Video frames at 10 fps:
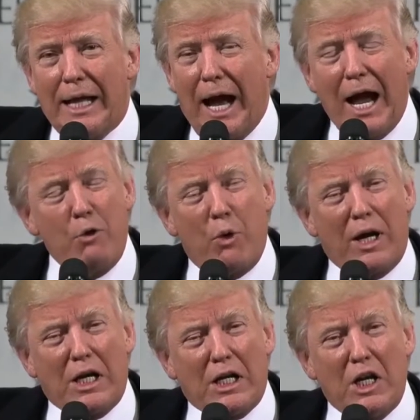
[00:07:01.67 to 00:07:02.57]
I
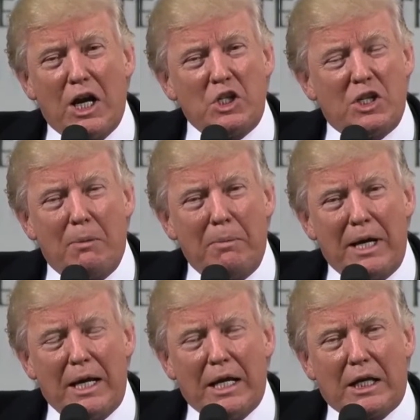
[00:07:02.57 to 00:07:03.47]
recognized
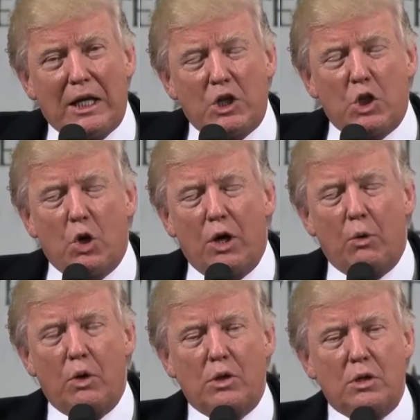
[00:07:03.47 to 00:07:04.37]
immediately. So he
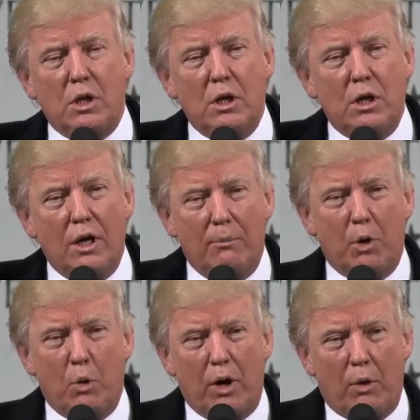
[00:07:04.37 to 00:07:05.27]
was
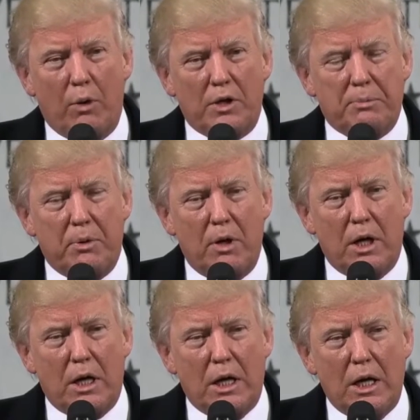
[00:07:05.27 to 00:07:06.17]
#1 at West Point.
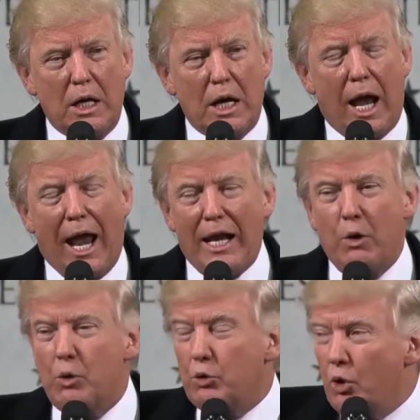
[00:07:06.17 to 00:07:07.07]
And he
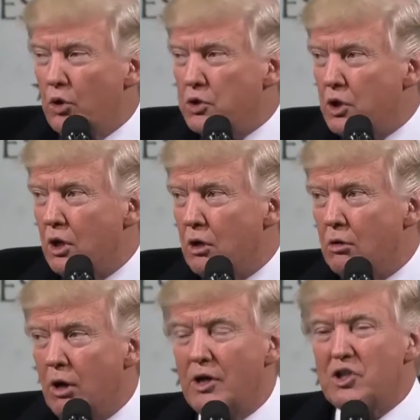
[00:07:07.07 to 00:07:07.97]
was
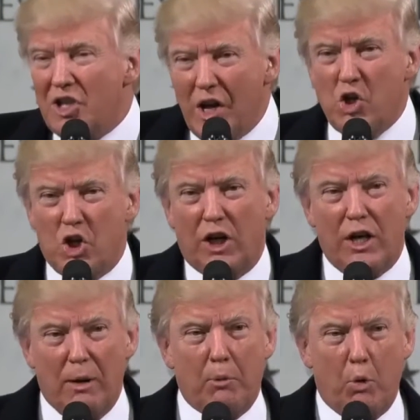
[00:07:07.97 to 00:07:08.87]
also essentially
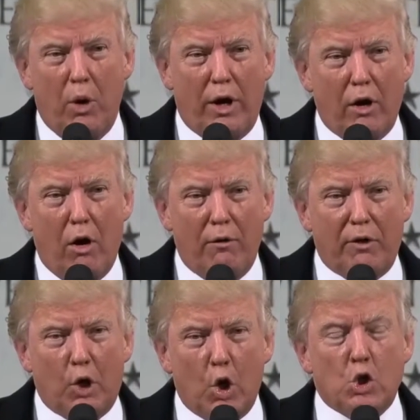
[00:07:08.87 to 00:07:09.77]
#1 at
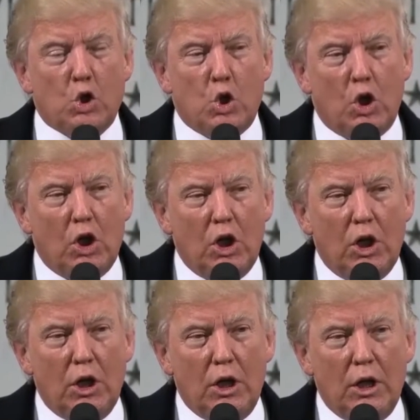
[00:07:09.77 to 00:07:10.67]
Harvard Law School.
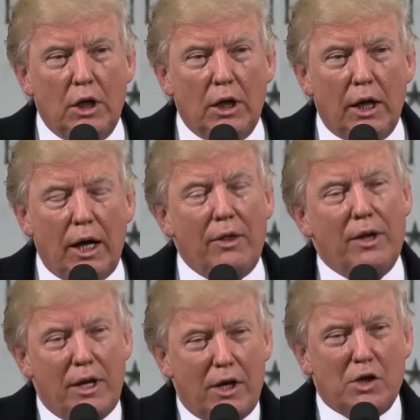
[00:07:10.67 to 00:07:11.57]
And
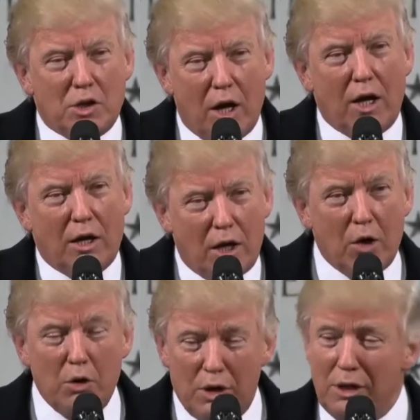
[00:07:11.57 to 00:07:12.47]
then he decided to
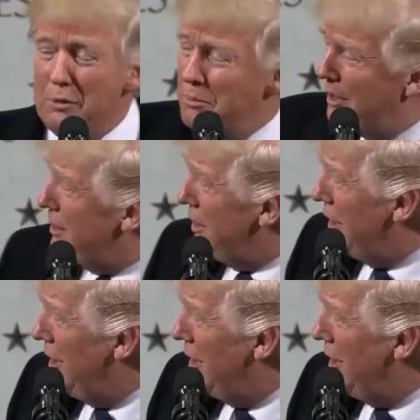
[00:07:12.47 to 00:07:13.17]
go into the military.